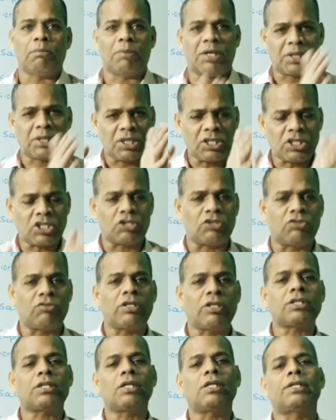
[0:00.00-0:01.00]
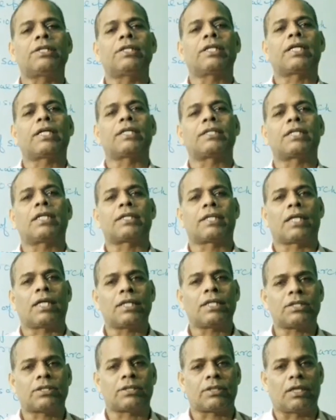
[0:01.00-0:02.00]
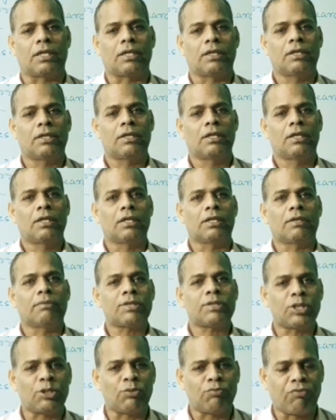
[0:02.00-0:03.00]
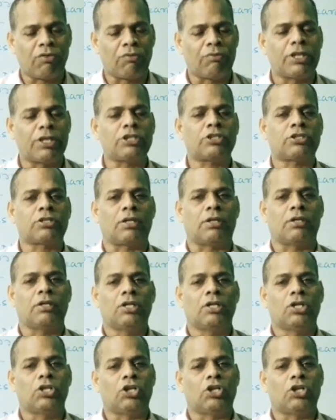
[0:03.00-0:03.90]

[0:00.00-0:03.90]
But this universal indicator tells us, gives information.